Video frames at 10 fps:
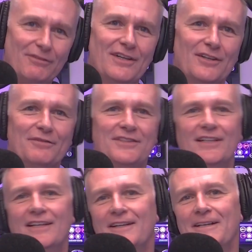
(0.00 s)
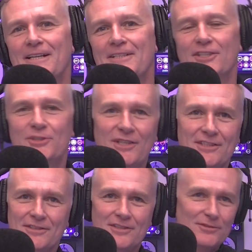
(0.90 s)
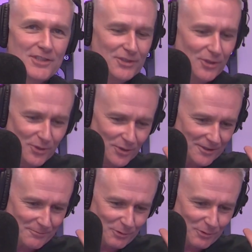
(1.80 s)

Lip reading: of it. I love just the whole